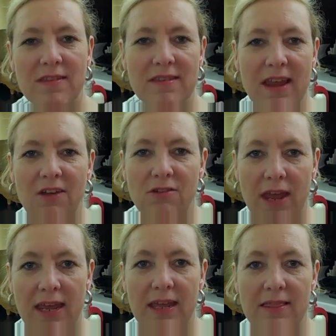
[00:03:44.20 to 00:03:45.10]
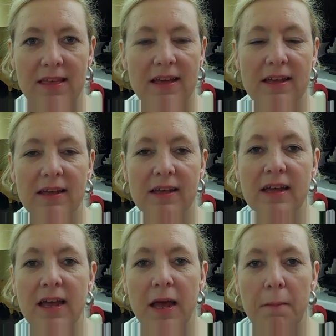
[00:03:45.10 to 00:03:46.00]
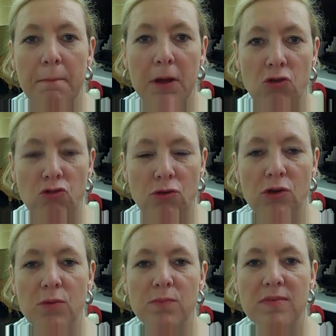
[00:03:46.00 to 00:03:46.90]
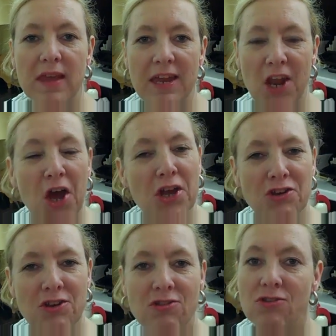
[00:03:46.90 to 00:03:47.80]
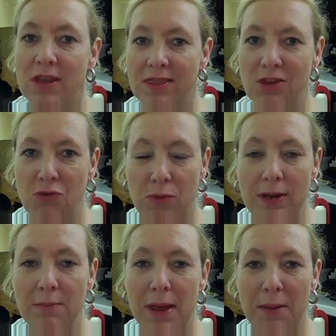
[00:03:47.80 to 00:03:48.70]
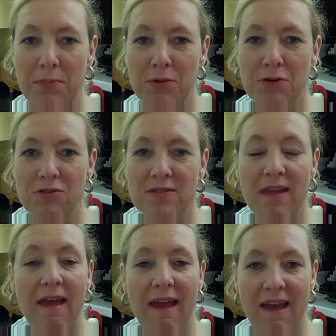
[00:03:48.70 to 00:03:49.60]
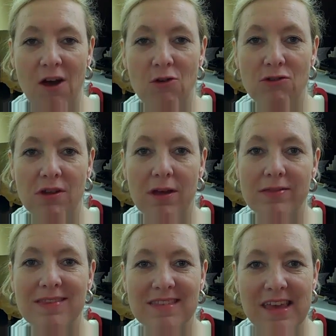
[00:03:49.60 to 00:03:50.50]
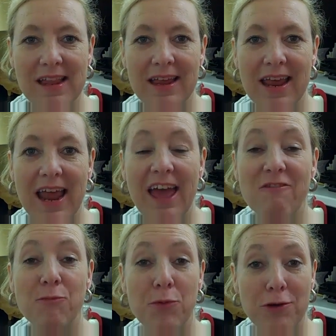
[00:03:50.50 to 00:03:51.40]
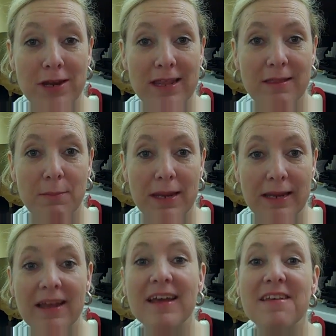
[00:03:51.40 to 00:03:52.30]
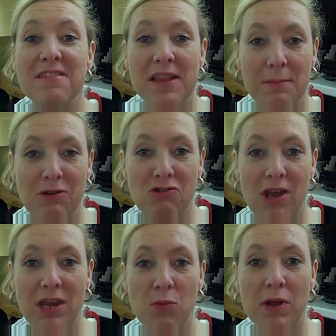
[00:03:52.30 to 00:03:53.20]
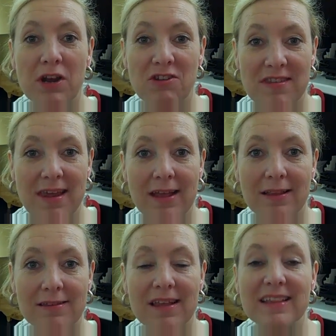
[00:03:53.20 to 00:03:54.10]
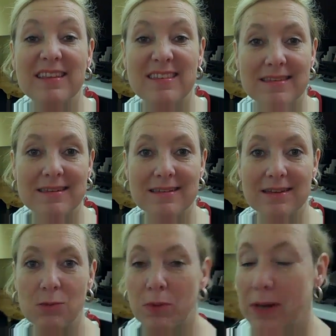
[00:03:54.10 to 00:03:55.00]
just now taken the mushrooms and onions and the green peppers out of the skillet, and I have put in the meat. So let me show you what our steak looks like that's sizzling